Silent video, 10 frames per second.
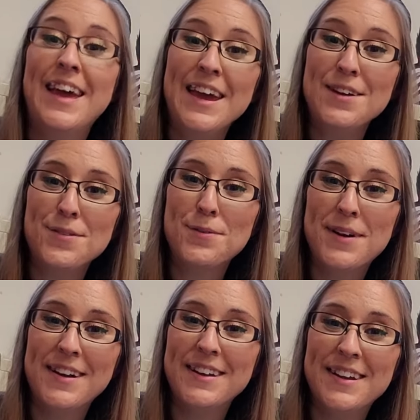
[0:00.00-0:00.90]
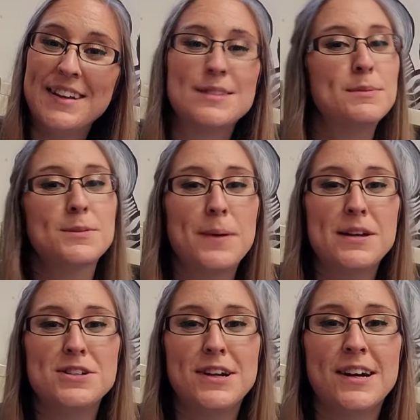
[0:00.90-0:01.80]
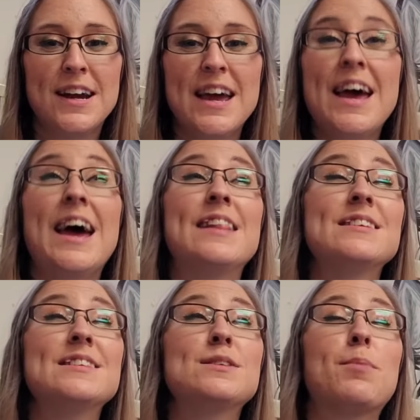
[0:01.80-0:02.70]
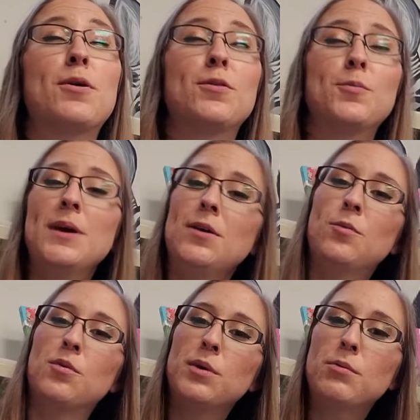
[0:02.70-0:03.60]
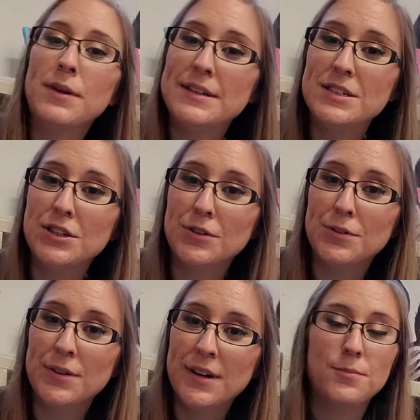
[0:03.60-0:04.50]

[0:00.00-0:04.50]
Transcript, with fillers: Hey everyone, Miss Page here, and this is the part of the week where we read to you.